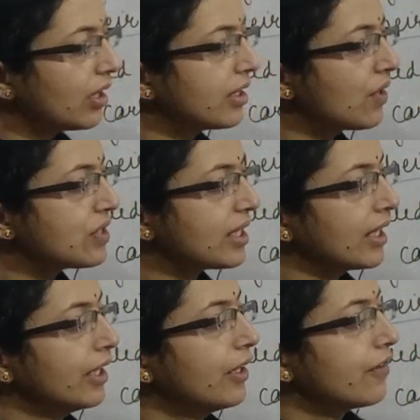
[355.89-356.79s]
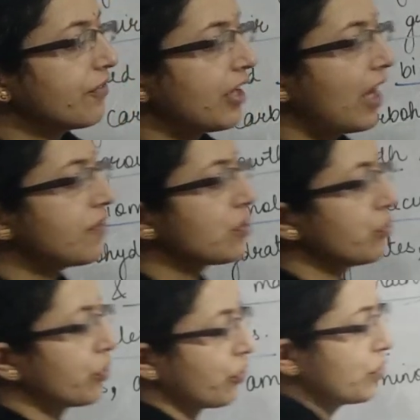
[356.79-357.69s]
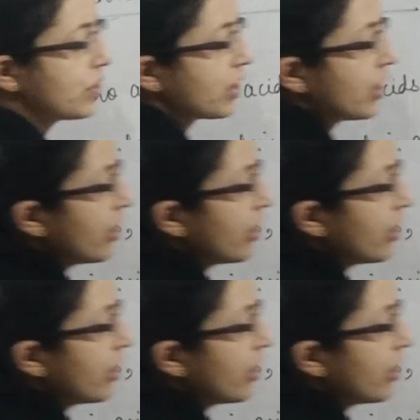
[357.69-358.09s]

Now see, we have sucrose